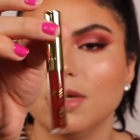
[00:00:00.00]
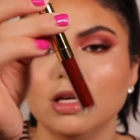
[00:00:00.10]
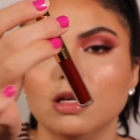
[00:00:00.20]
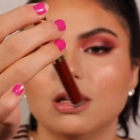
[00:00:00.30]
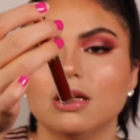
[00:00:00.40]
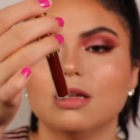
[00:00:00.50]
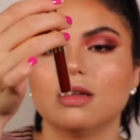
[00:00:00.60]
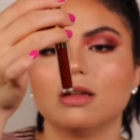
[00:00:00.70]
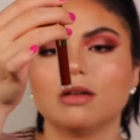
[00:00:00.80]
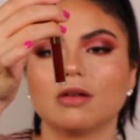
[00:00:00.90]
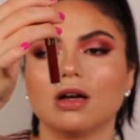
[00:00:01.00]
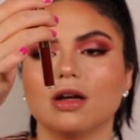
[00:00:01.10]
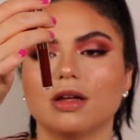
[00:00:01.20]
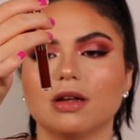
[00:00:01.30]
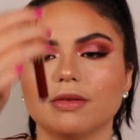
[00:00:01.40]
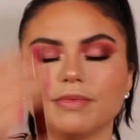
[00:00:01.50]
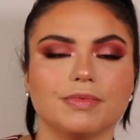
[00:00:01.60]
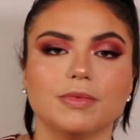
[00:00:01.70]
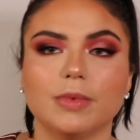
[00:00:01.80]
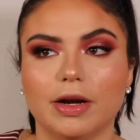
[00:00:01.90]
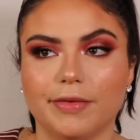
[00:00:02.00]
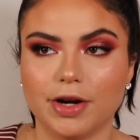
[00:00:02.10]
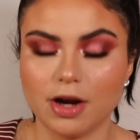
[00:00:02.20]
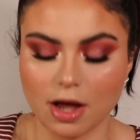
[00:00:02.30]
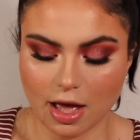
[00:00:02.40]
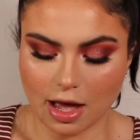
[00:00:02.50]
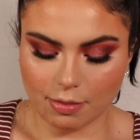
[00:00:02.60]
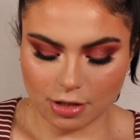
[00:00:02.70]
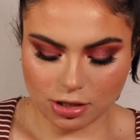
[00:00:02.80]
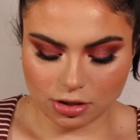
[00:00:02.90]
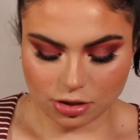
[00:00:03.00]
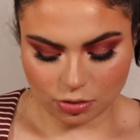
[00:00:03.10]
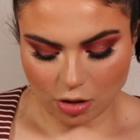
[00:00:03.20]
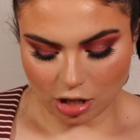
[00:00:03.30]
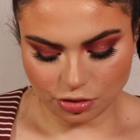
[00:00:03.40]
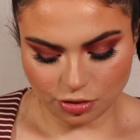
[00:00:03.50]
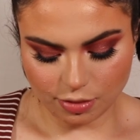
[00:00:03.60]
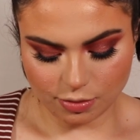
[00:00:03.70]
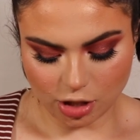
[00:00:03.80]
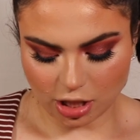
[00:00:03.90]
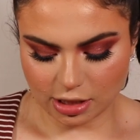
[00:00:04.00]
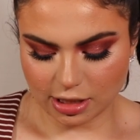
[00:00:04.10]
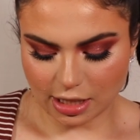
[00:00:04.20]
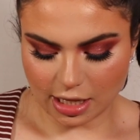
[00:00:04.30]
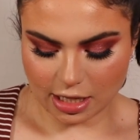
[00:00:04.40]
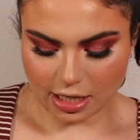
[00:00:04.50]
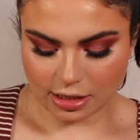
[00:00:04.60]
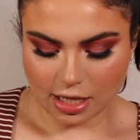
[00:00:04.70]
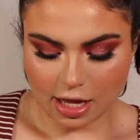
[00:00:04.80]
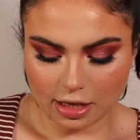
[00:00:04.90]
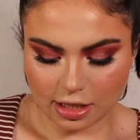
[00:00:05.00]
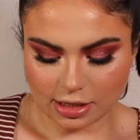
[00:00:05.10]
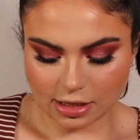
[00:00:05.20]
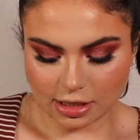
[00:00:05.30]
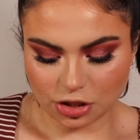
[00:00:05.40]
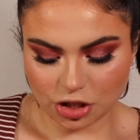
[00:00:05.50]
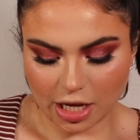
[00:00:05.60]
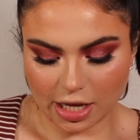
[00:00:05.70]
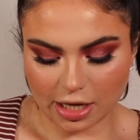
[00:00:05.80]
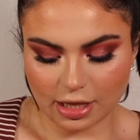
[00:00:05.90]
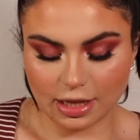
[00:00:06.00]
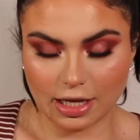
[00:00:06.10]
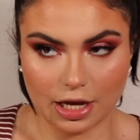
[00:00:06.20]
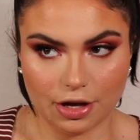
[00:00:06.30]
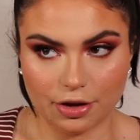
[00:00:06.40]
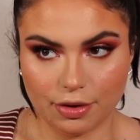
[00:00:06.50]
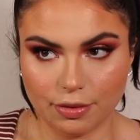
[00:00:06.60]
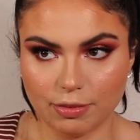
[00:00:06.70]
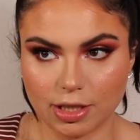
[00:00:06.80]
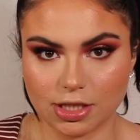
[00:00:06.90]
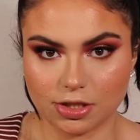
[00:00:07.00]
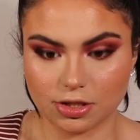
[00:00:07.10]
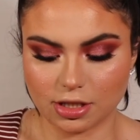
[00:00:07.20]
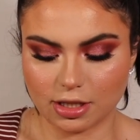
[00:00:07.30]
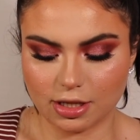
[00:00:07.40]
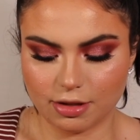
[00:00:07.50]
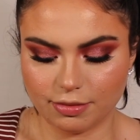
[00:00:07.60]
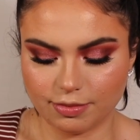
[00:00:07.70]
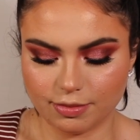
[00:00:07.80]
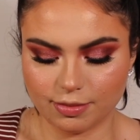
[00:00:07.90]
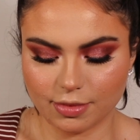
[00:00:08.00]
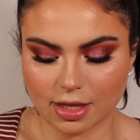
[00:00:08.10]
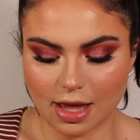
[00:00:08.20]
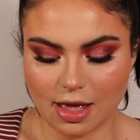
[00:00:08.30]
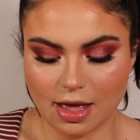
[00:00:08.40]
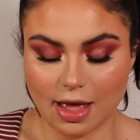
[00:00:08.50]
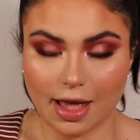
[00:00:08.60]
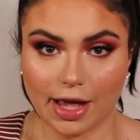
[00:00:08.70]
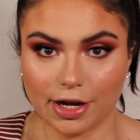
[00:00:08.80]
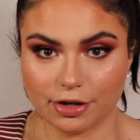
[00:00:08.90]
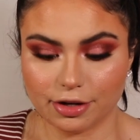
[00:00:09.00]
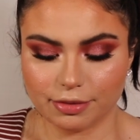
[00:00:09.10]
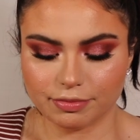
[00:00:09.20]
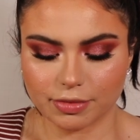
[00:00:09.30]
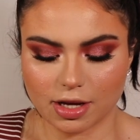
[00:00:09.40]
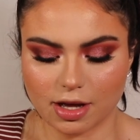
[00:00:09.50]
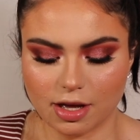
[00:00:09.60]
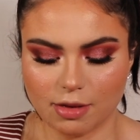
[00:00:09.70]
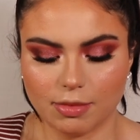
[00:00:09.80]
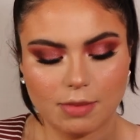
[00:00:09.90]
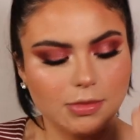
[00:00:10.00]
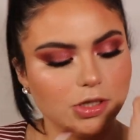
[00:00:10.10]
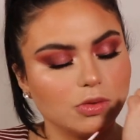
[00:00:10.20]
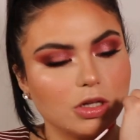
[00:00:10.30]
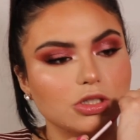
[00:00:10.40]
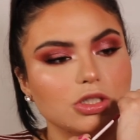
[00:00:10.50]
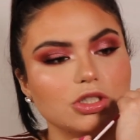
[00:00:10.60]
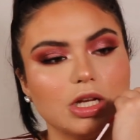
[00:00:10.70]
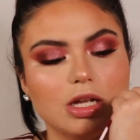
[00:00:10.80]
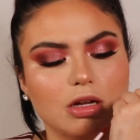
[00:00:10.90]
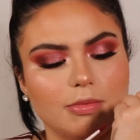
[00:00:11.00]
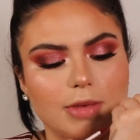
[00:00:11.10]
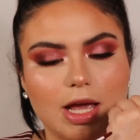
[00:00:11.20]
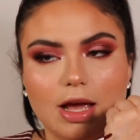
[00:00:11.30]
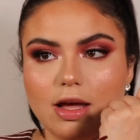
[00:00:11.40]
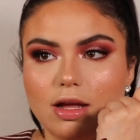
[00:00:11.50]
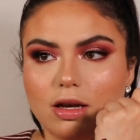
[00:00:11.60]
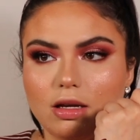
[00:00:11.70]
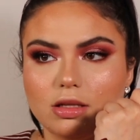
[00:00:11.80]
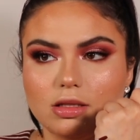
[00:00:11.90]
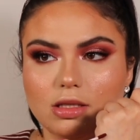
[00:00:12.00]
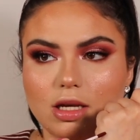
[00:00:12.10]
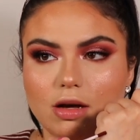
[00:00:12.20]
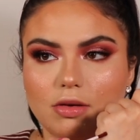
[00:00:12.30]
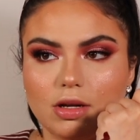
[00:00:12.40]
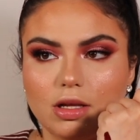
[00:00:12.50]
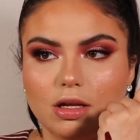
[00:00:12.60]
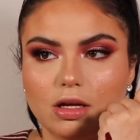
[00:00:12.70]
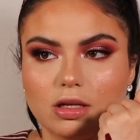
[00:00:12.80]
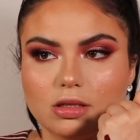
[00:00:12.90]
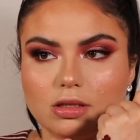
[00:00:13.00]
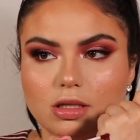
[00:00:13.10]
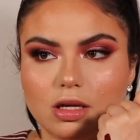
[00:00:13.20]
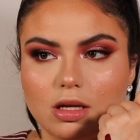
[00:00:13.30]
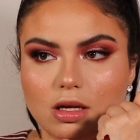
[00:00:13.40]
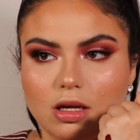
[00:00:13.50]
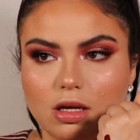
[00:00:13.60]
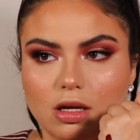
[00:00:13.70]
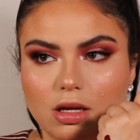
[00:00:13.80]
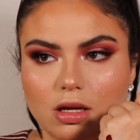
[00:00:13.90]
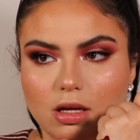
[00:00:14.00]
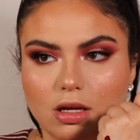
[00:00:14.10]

we? Oh god, whatever. I'm gonna swatch from darkest to lightest. This is the shade Leo. My sister's a Leo. Hey girl. I'm gonna swatch the shade on my hand and see how it looks.